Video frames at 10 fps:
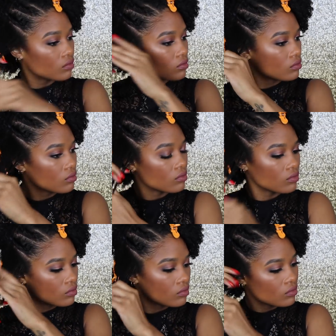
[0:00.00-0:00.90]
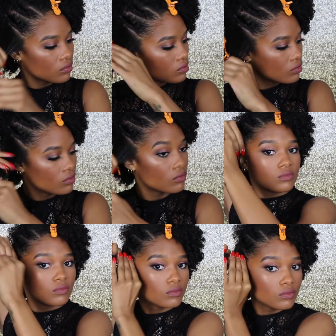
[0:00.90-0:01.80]

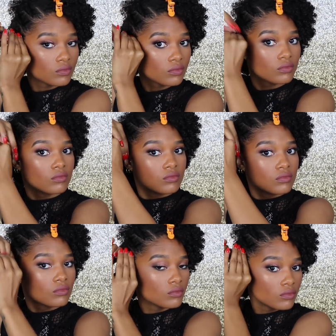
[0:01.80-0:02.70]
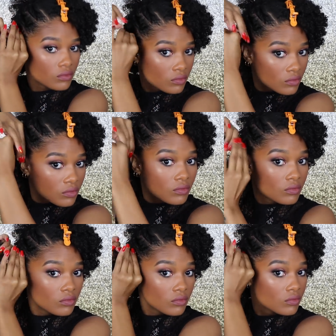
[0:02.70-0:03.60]

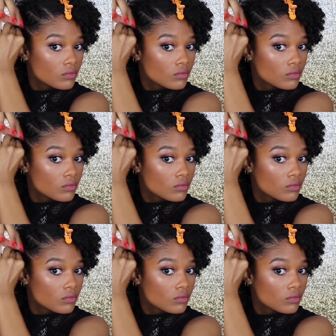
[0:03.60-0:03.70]
(no one is talking)